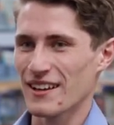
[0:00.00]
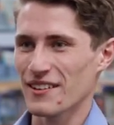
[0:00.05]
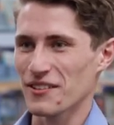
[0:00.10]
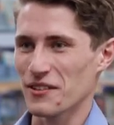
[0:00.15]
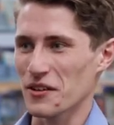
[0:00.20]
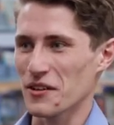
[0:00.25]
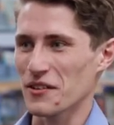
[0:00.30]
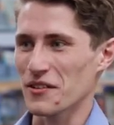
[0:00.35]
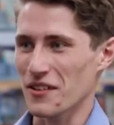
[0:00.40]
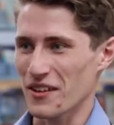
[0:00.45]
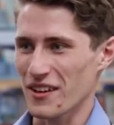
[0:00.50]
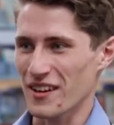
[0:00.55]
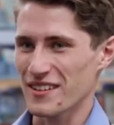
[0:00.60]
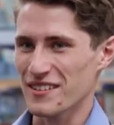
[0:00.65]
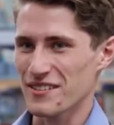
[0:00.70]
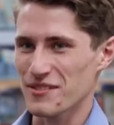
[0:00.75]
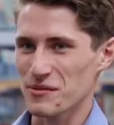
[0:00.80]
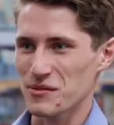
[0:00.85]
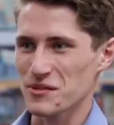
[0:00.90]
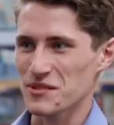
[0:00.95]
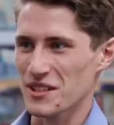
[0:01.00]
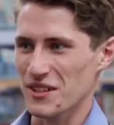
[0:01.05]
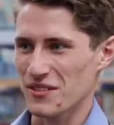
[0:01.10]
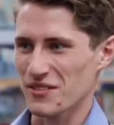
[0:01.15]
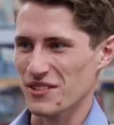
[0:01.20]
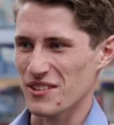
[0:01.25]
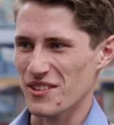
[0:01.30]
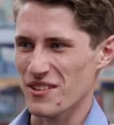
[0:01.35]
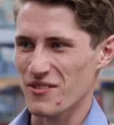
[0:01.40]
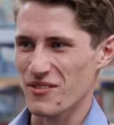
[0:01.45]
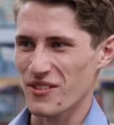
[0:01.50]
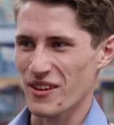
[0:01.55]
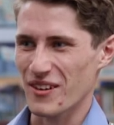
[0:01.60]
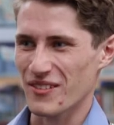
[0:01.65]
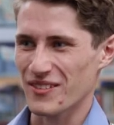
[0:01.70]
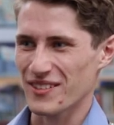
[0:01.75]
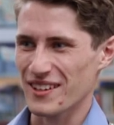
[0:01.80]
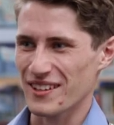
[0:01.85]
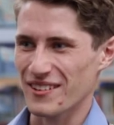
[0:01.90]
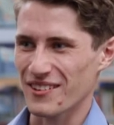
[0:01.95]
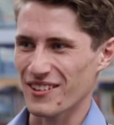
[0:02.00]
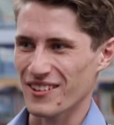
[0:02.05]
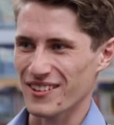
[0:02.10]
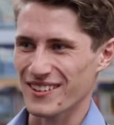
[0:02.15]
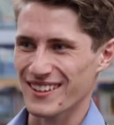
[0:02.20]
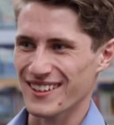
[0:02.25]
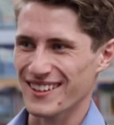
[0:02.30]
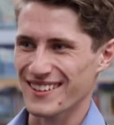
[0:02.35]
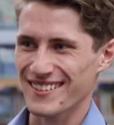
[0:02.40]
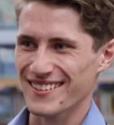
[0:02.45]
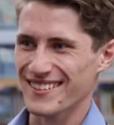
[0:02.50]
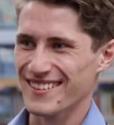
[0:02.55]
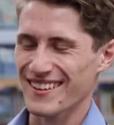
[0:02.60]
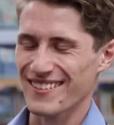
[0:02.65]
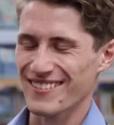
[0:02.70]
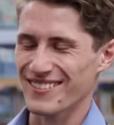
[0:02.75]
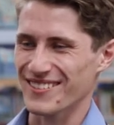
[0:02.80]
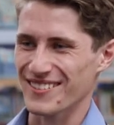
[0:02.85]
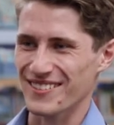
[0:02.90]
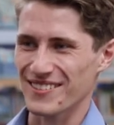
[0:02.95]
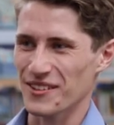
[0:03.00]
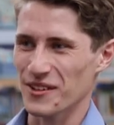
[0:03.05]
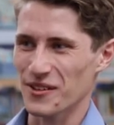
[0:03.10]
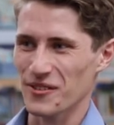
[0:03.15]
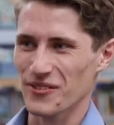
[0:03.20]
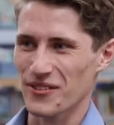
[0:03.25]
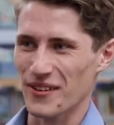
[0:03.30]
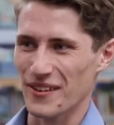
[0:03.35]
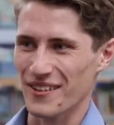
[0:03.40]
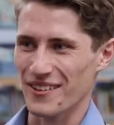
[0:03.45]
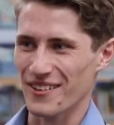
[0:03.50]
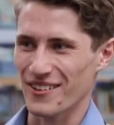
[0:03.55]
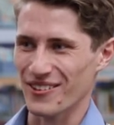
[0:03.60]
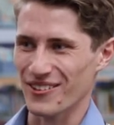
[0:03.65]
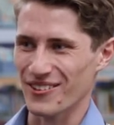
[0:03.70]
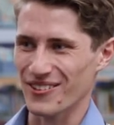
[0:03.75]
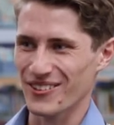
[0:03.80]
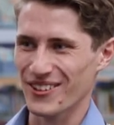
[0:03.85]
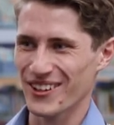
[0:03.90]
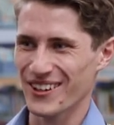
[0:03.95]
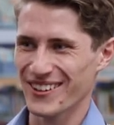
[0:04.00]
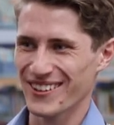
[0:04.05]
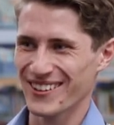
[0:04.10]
Low lights was definitely the 5-day lockdown. That was not fun at all.